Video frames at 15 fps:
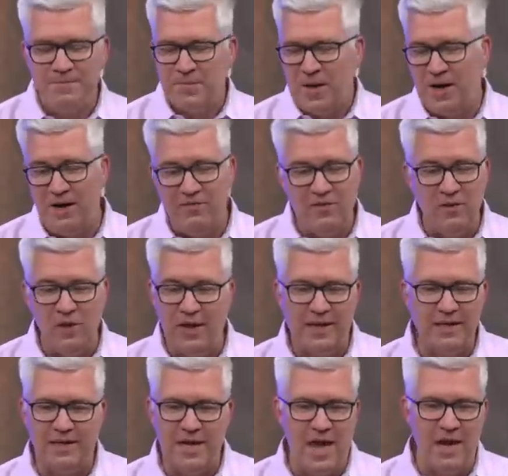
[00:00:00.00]
And I feel like,
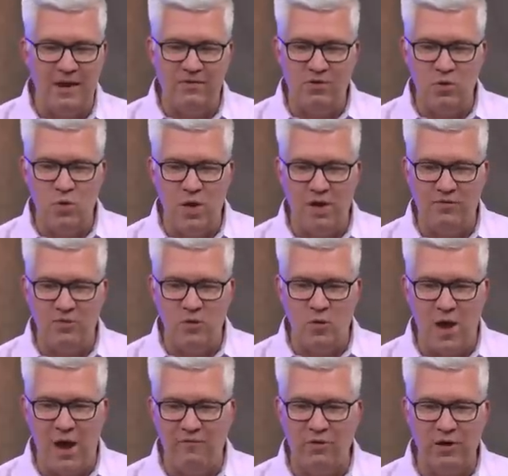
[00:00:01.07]
again, if you if you
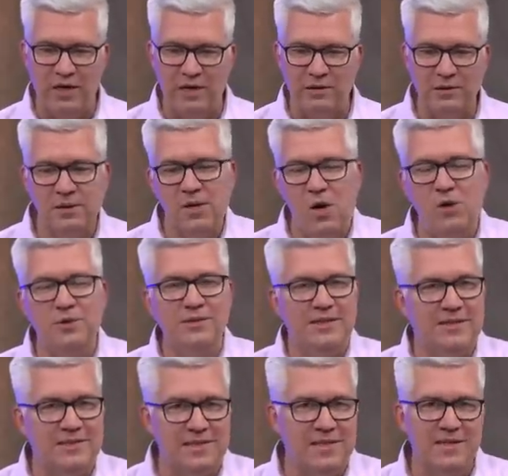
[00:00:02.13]
ever get lulled
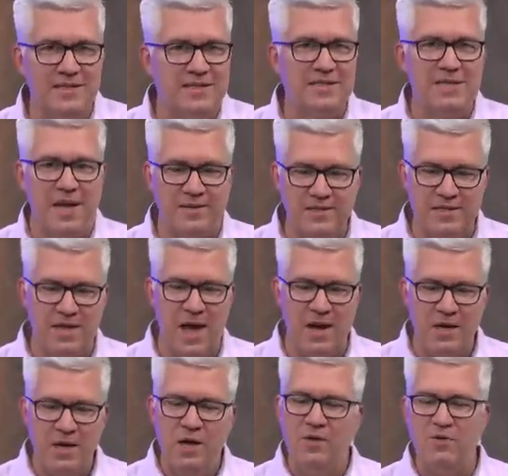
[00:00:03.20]
into this sense
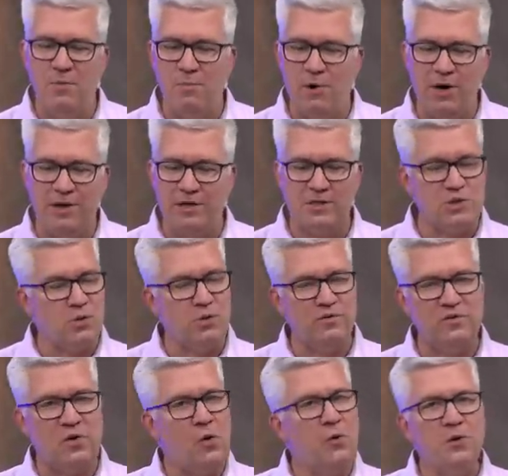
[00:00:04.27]
that the market's sort of
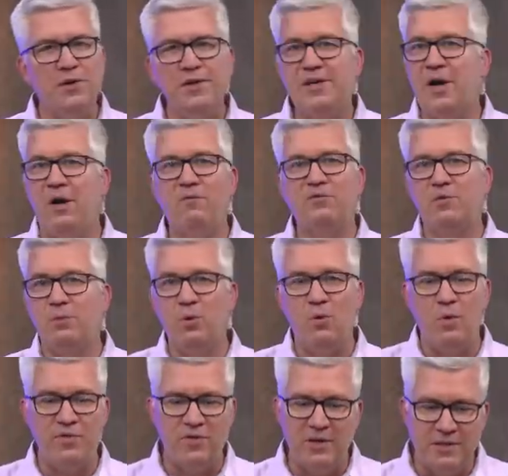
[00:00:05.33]
totally comfortable
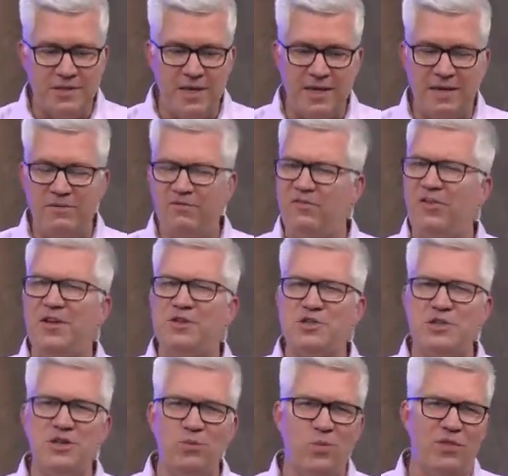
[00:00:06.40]
with things like
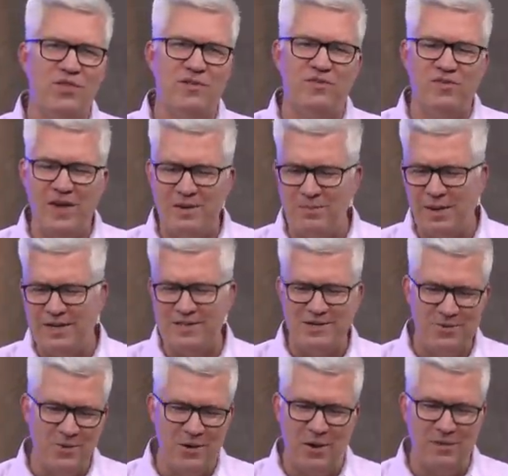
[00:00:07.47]
inflation and what the Fed might
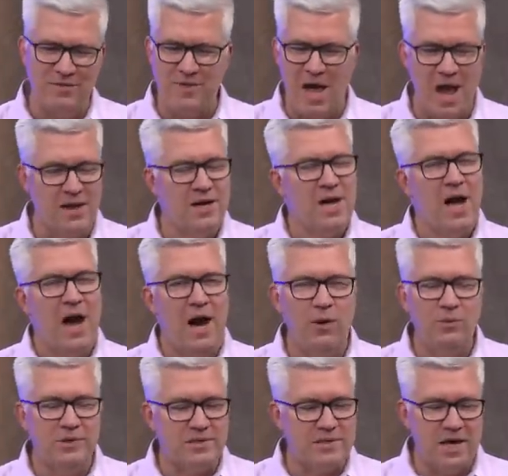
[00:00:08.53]
do and all of that, I
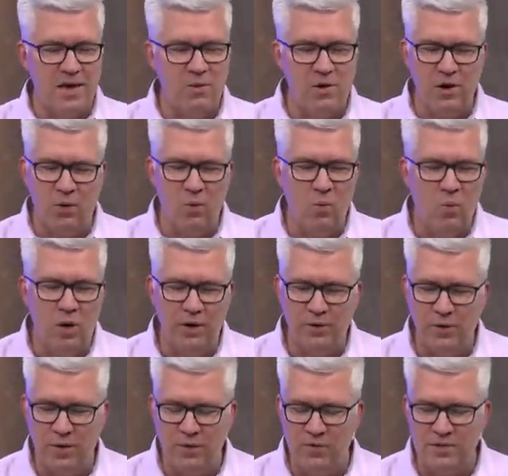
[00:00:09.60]
would say we are one.
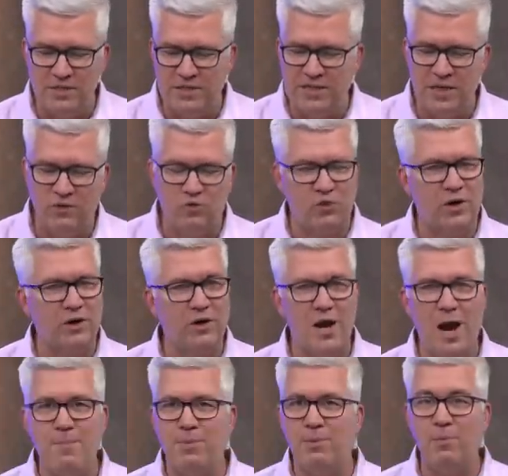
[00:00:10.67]
We are, this is a trigger
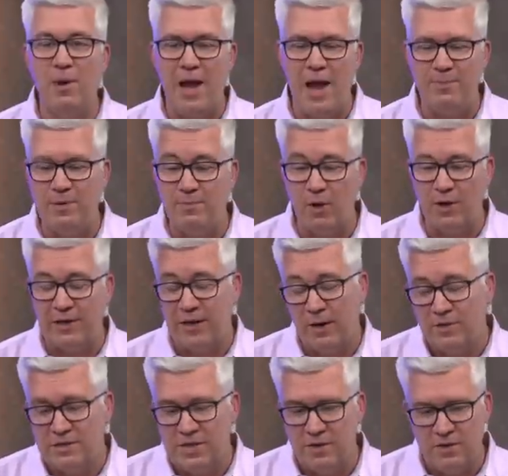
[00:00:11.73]
happy market. And I
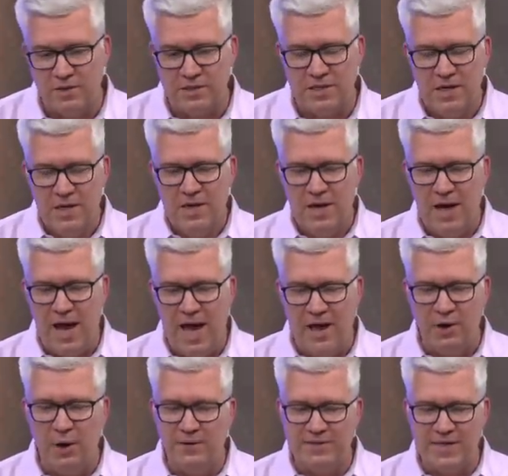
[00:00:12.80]
would say this uh,
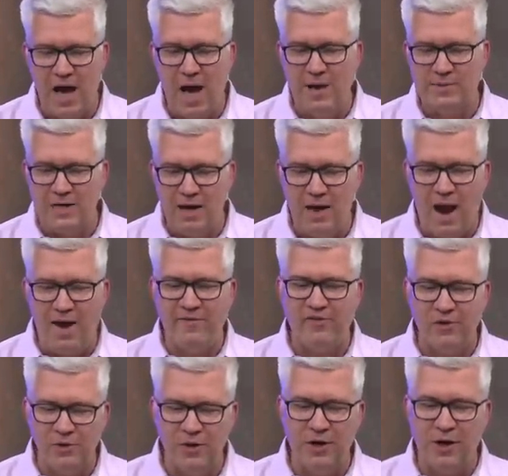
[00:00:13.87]
at all times. I, I
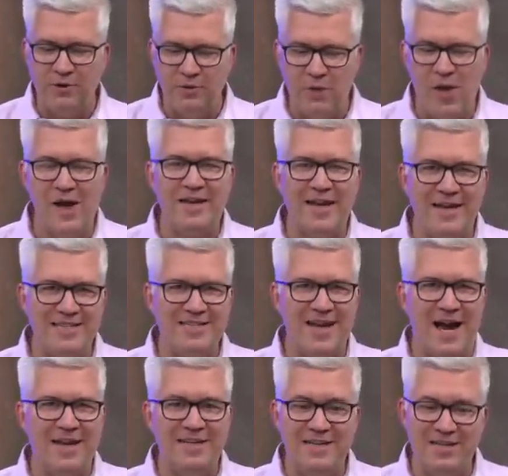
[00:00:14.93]
feel an underlying
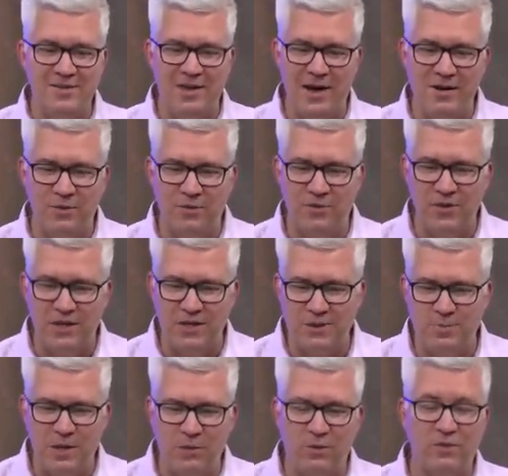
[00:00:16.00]
anxiety that I don't think is
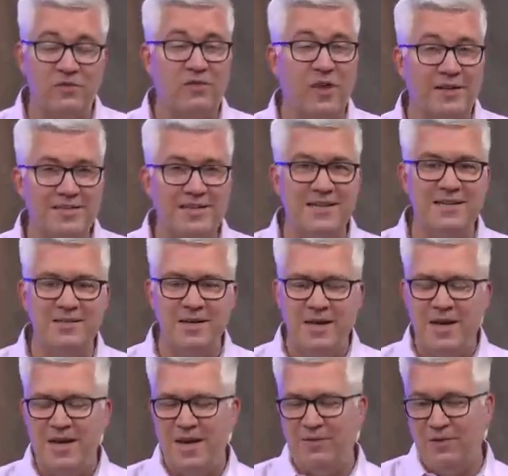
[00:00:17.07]
being reflected in,
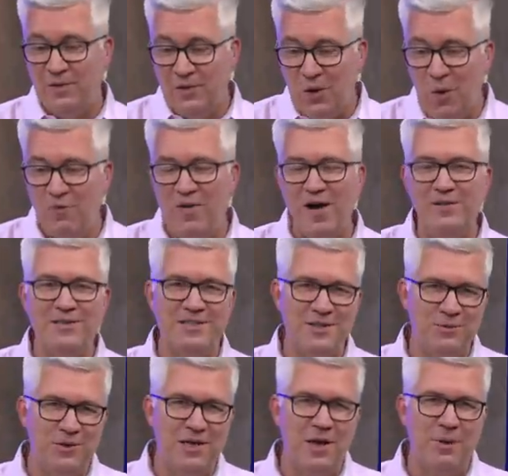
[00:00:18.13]
in the low
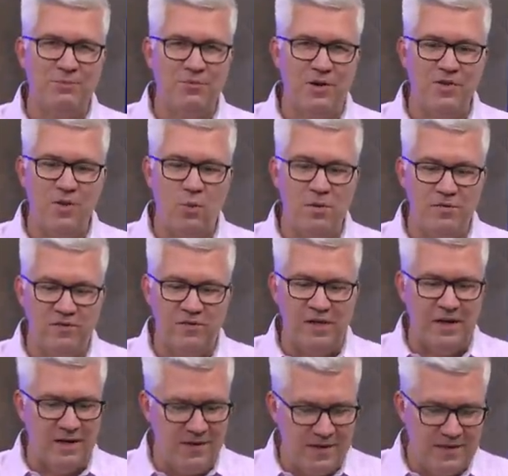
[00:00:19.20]
volatility uptrend that we've
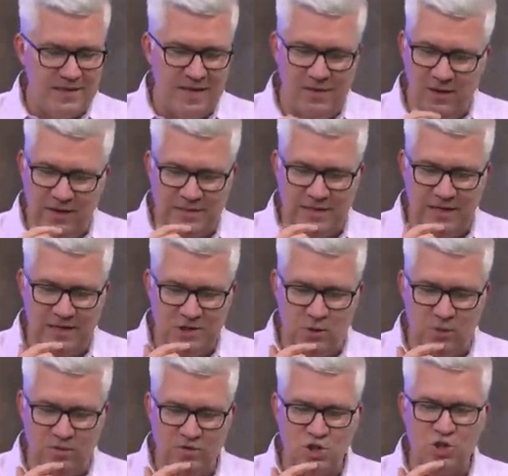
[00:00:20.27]
seen. I think a day like today
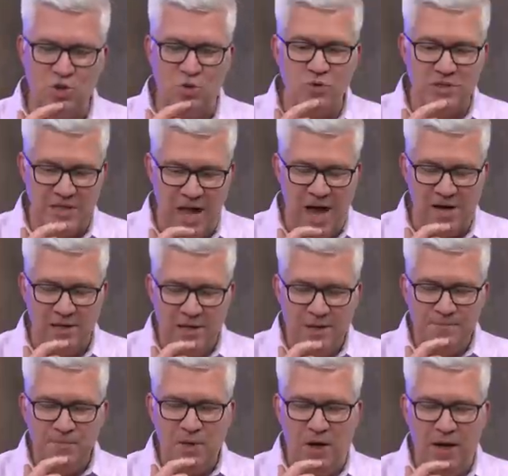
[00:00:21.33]
sort of shows that
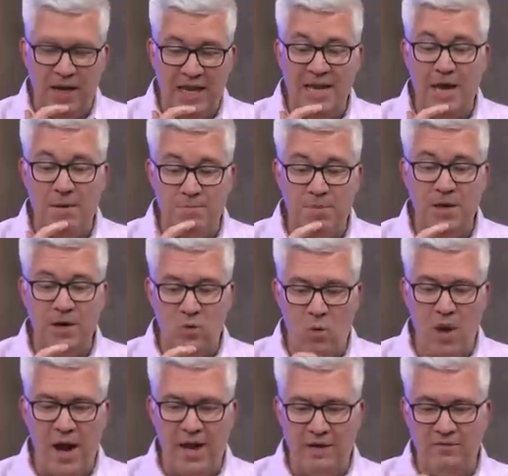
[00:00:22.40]
uh, in a big
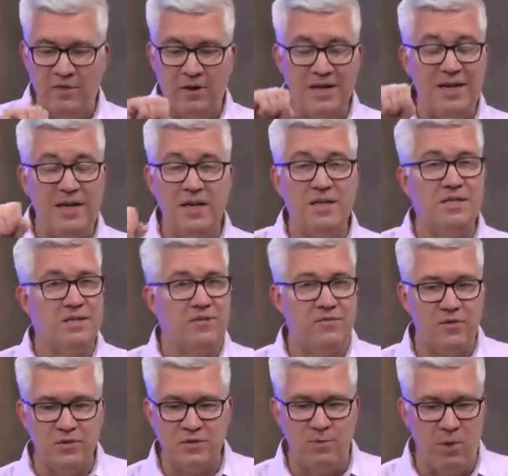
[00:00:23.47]
way. Very easy for
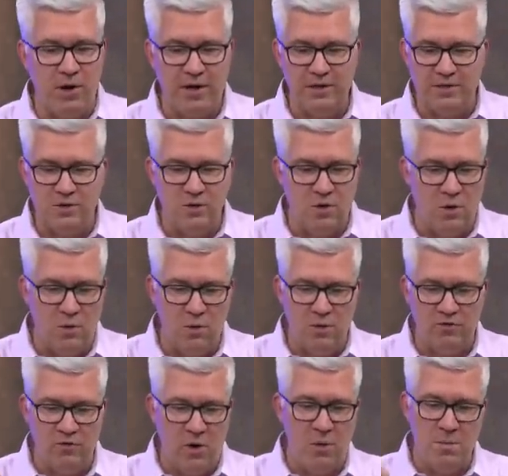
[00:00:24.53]
this market to go
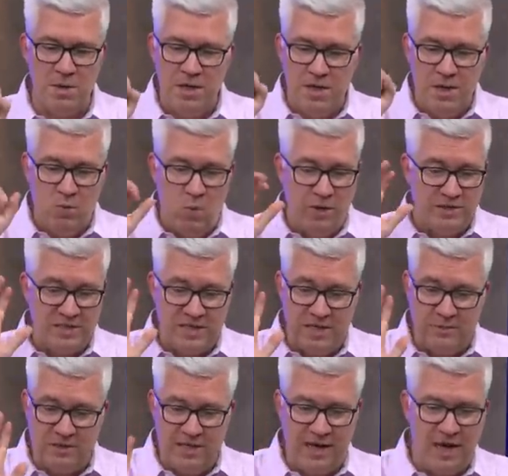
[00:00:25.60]
from what
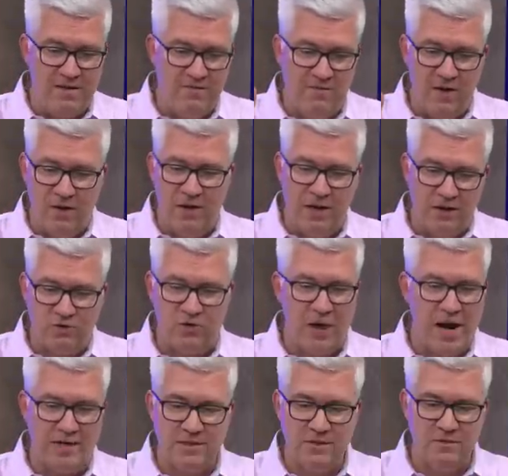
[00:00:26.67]
seems like a very
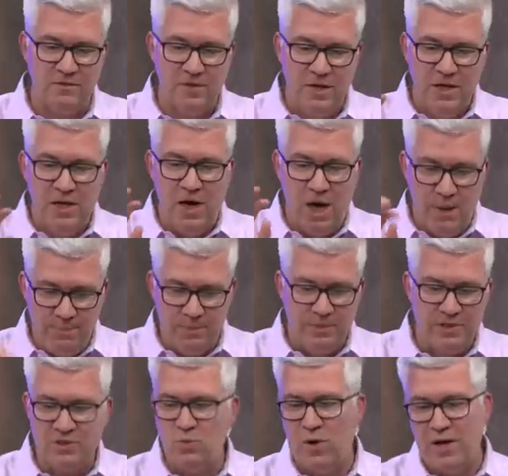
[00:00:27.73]
attractive
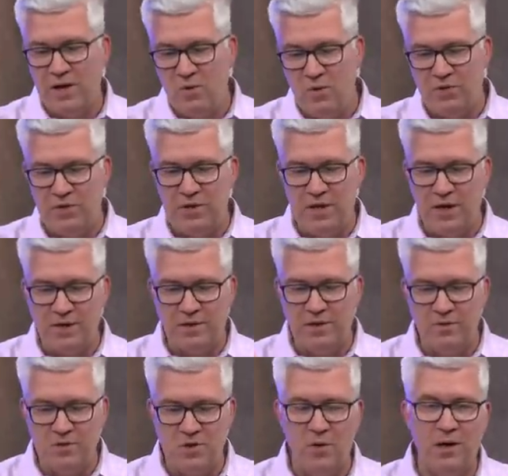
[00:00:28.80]
upswing with the uh,
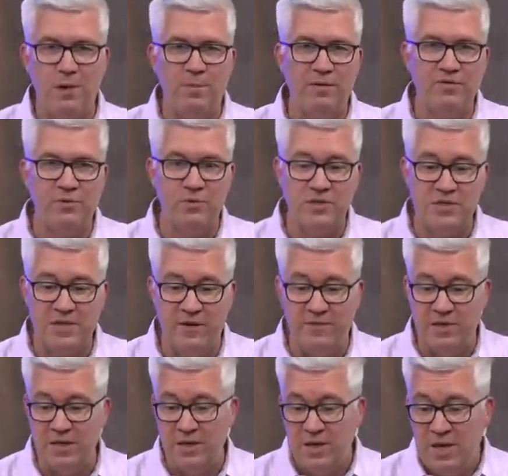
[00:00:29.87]
Qs going above three
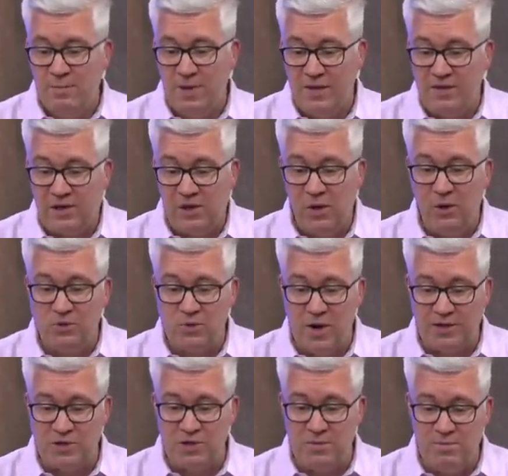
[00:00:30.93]
seventy. By the close, we're
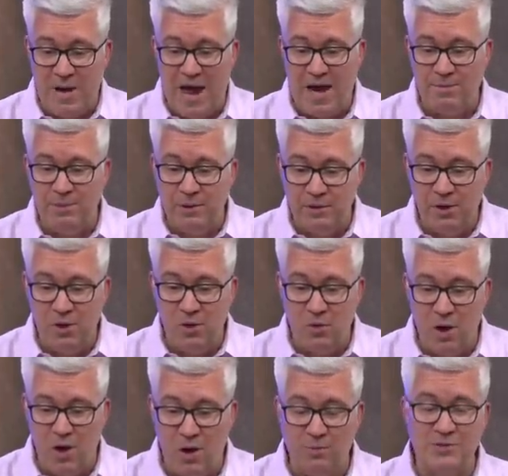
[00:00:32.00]
actually back below uh,
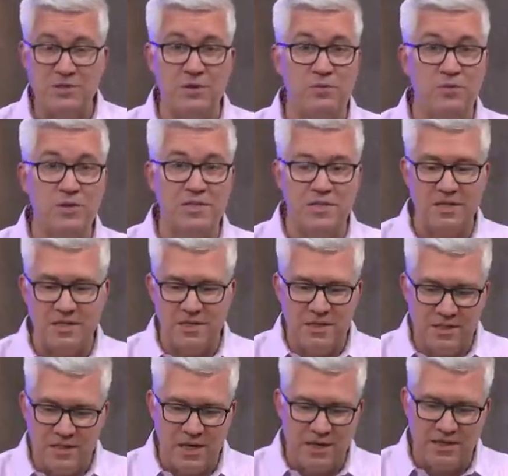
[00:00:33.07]
almost to three
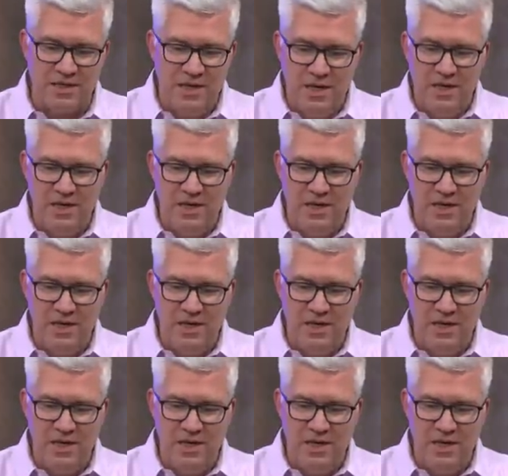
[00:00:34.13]
sixty-six.